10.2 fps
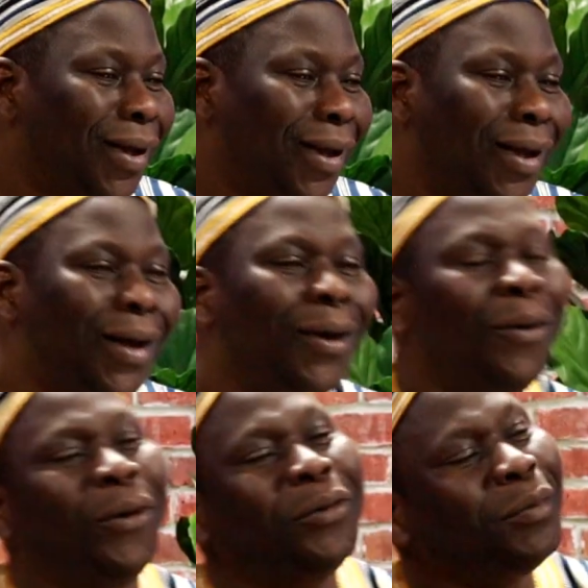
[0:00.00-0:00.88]

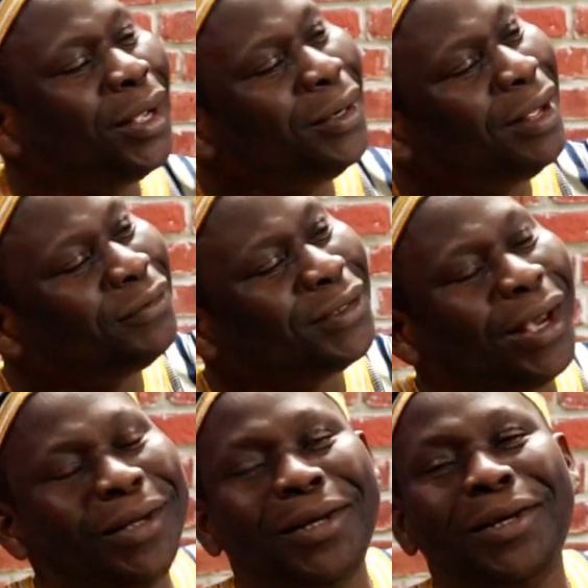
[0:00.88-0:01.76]
On my left
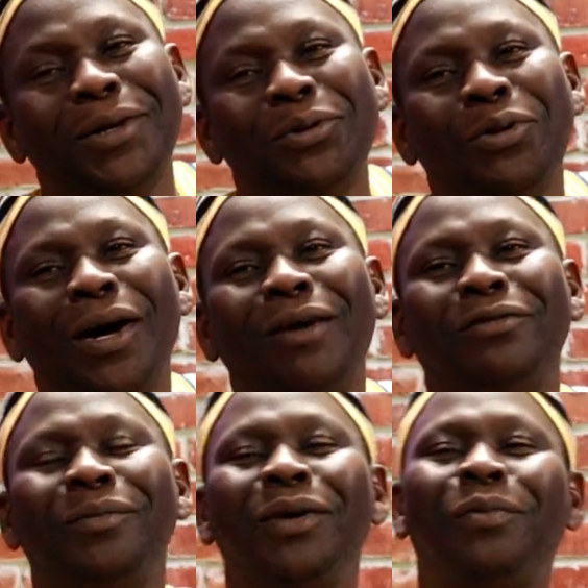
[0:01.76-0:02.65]
side here, you have
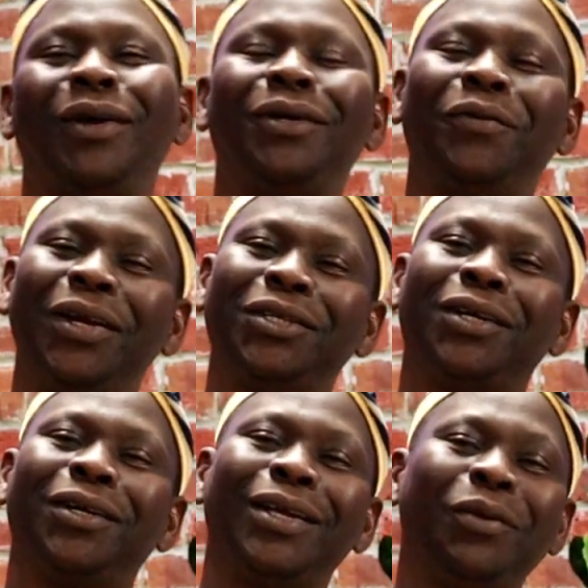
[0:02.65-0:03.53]
my brother
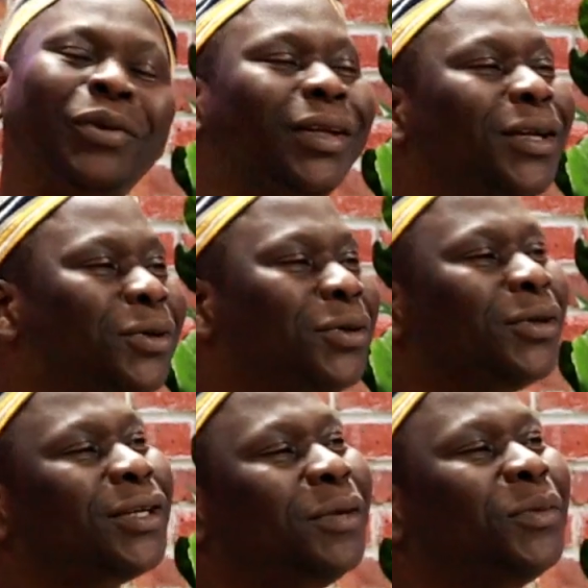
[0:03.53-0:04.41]
Richard. He will
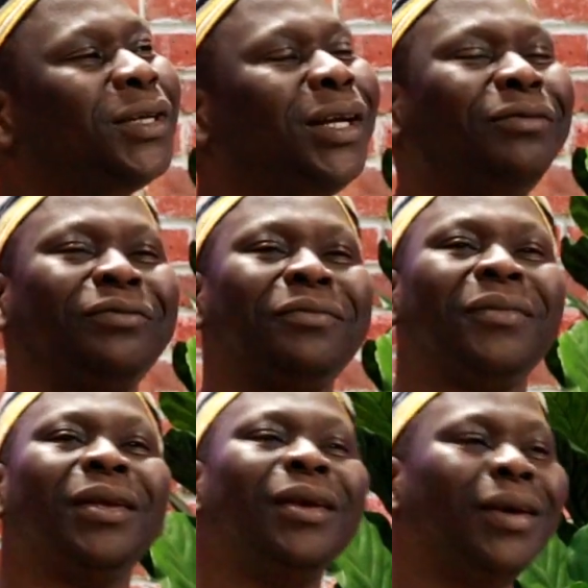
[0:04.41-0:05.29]
introduce himself
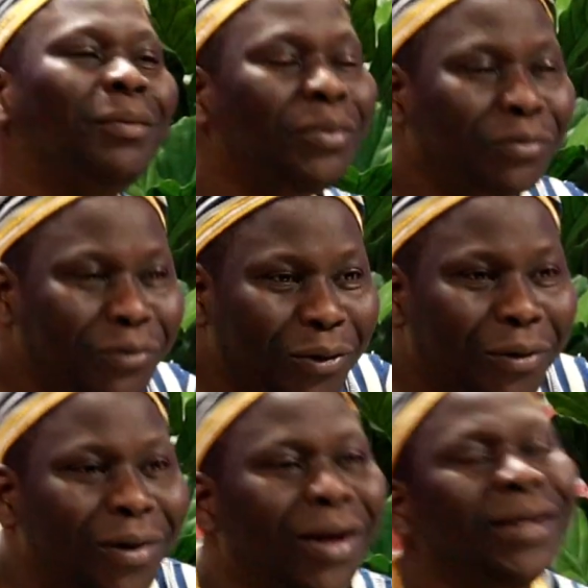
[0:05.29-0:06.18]

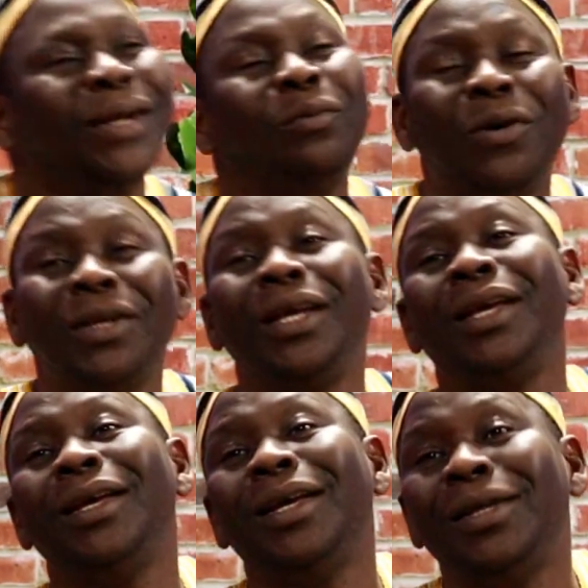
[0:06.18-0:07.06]
before and what
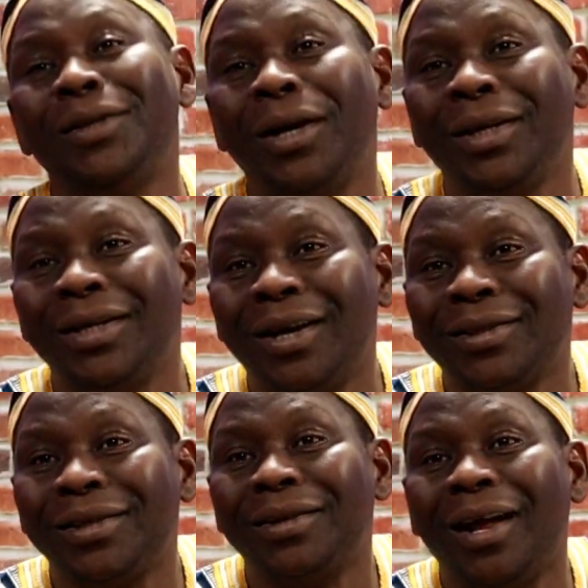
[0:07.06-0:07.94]
he does
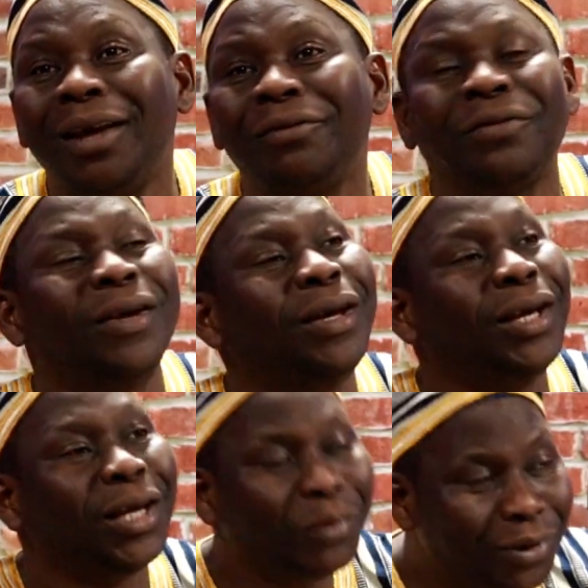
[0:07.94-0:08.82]
in life.
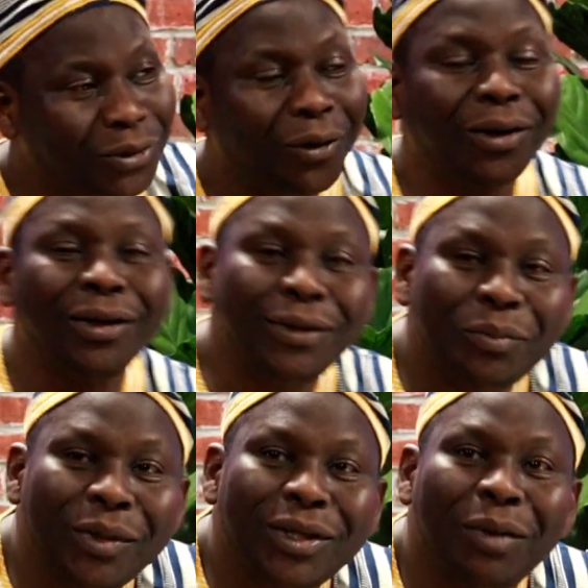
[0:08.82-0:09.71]
He will talk a little
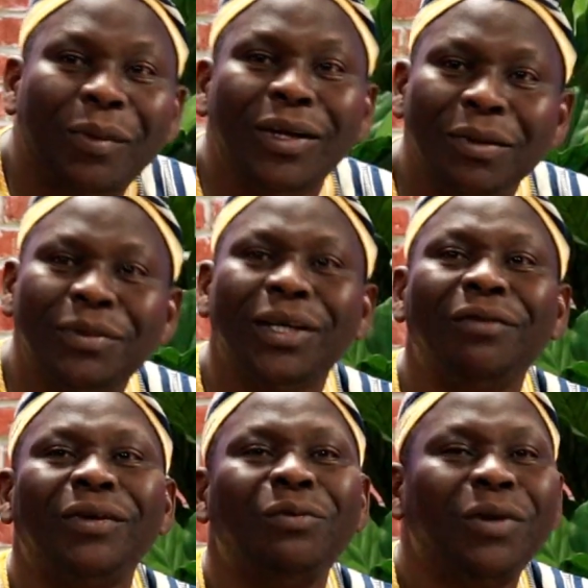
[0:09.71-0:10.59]
bit about himself
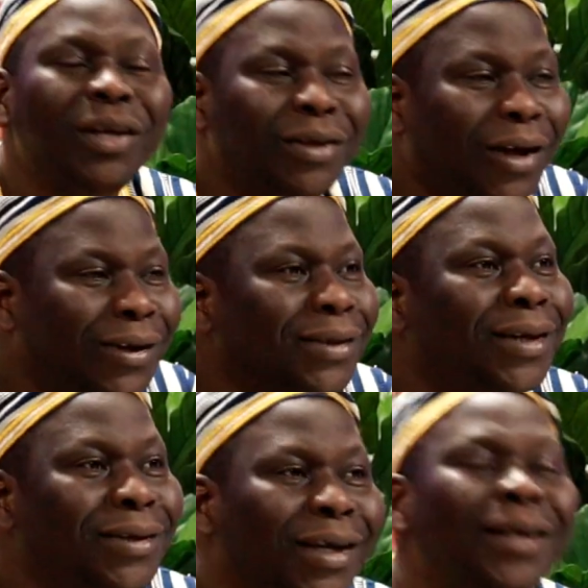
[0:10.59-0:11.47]
and what he does,
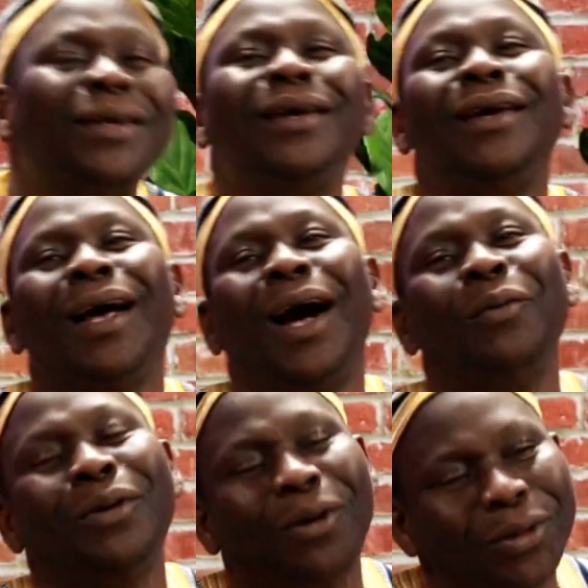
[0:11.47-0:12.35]
and then I
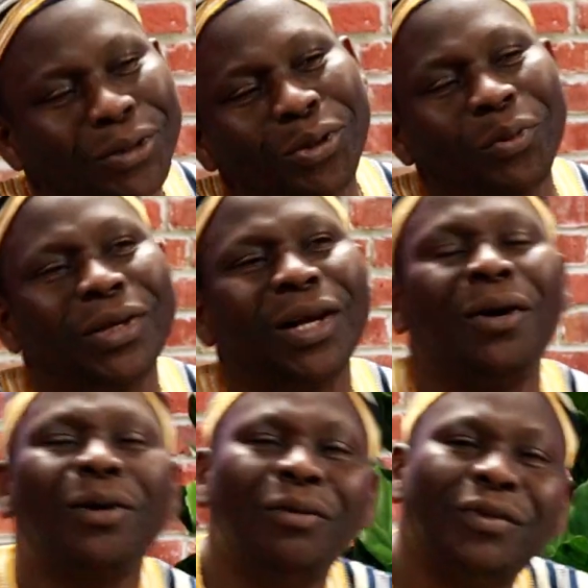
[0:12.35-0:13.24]
will continue with
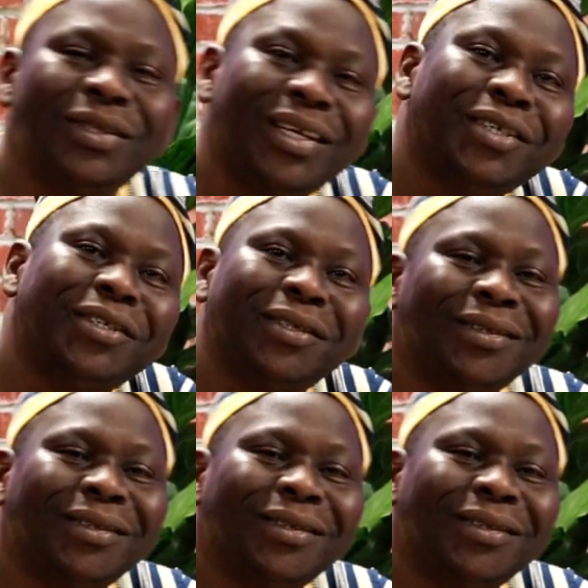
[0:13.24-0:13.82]
our conversation.